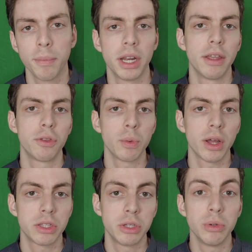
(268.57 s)
But if you
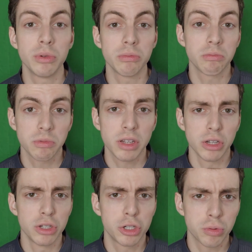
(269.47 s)
want to
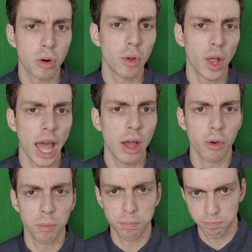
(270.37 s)
control
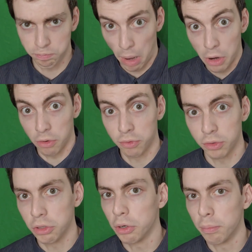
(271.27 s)
how
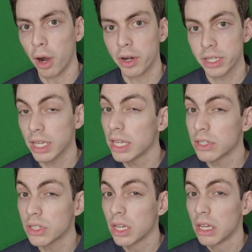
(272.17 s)
powerful your party
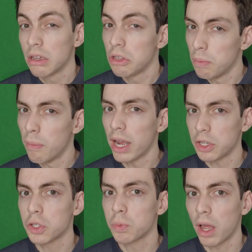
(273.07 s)
is, you
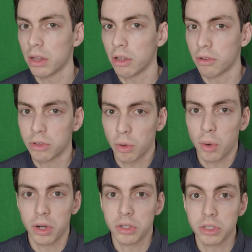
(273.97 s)
might just want to look
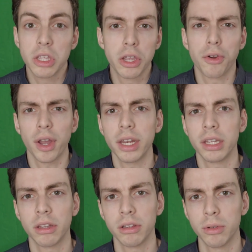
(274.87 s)
towards
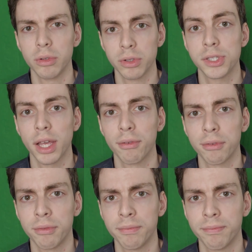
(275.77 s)
curating the loot yourself.